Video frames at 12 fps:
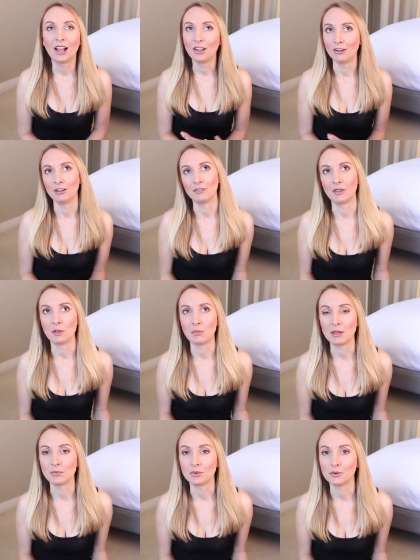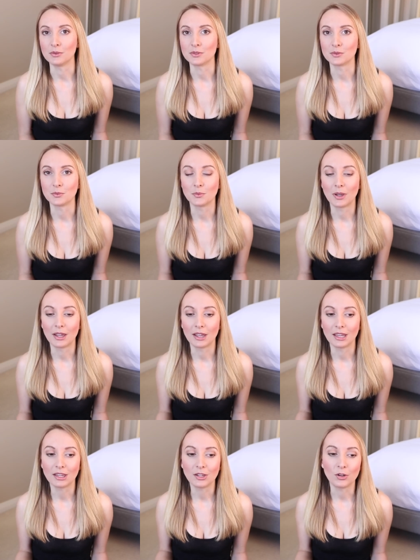a lot of other people's
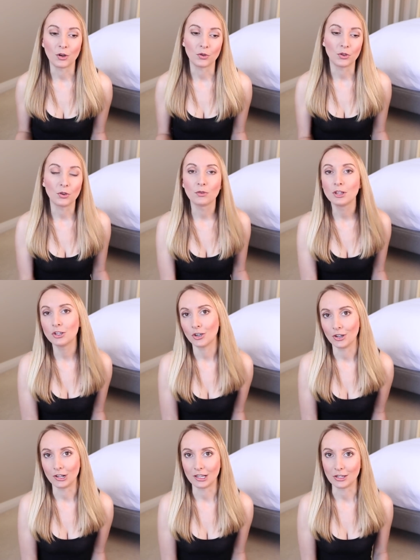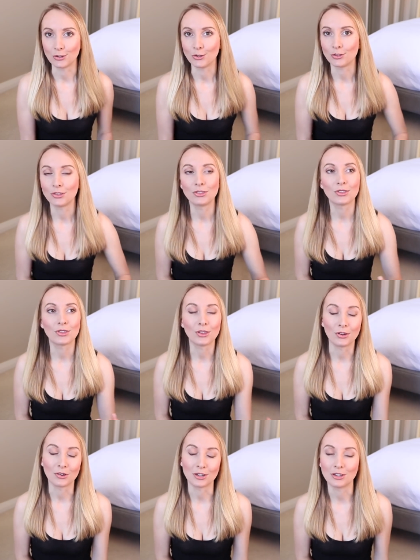where you know you're in your early youth
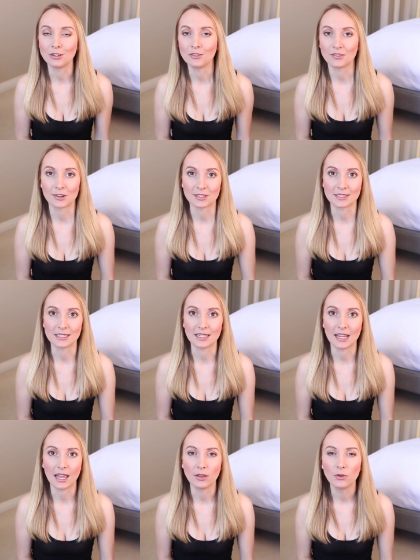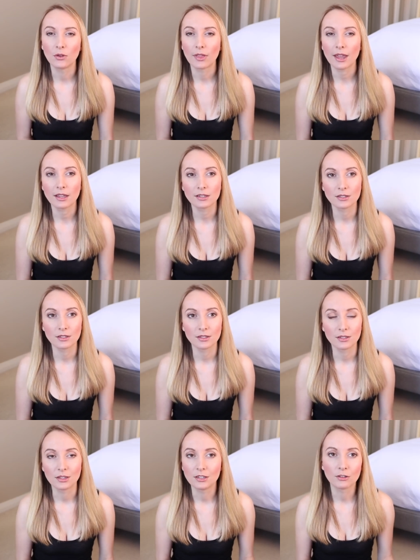you're at university and you're like
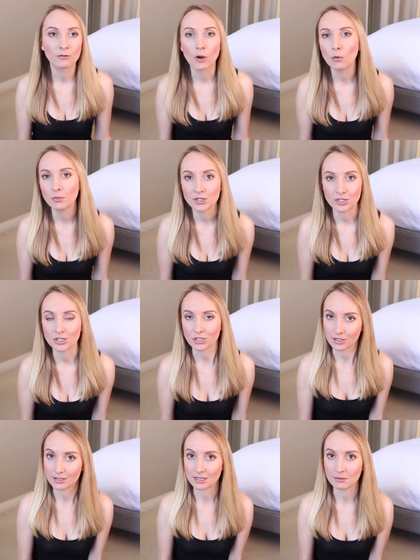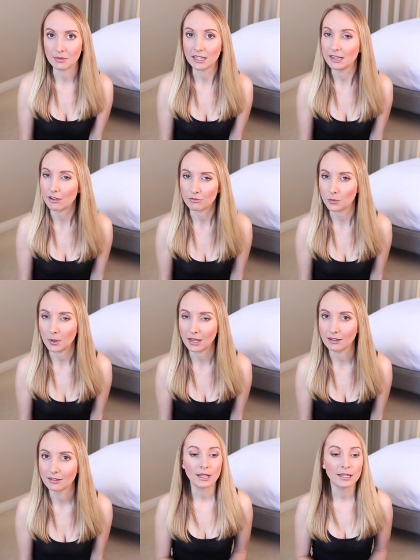the default position is to be left
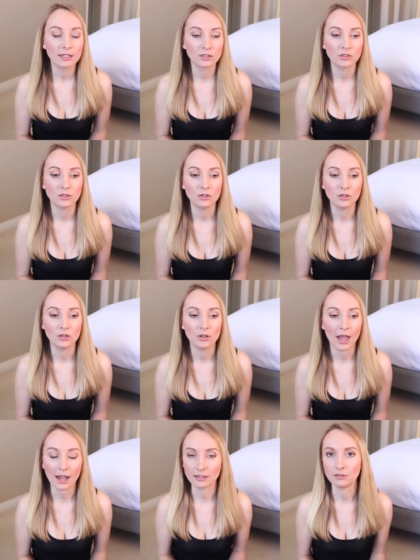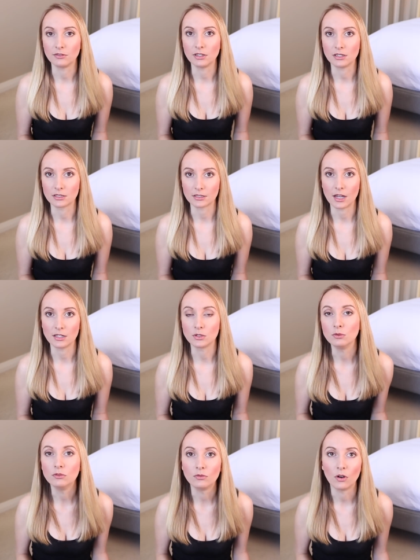wing. Unless you actively decide
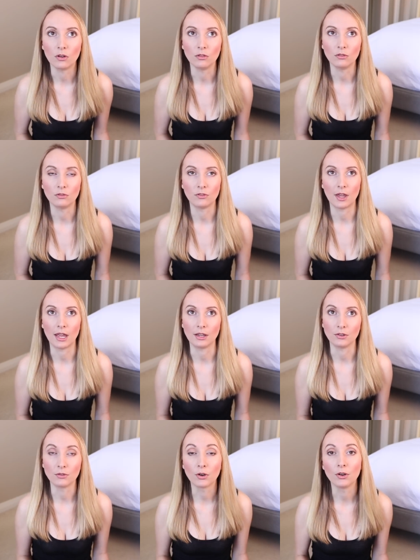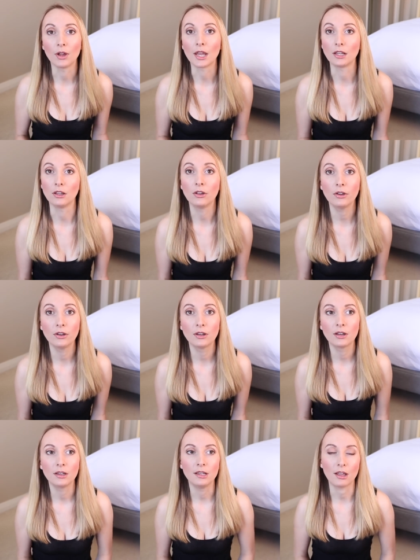to evolve and grow and
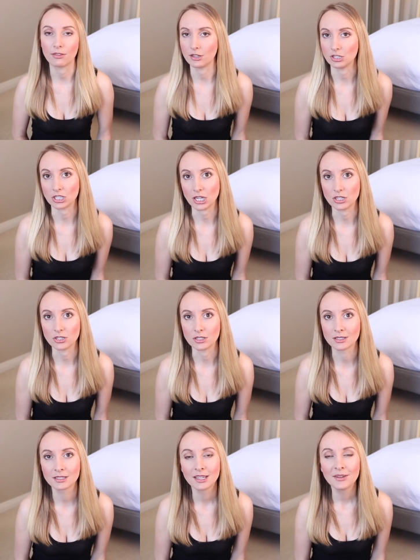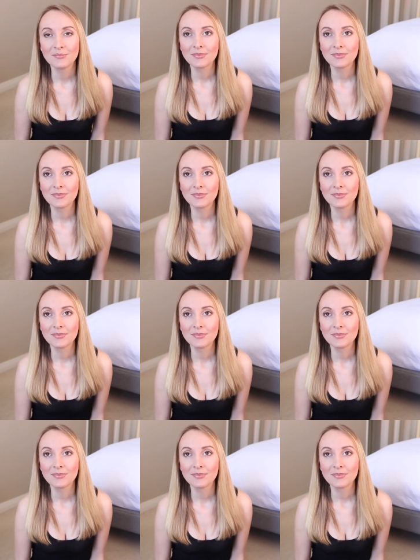learn, nothing changes.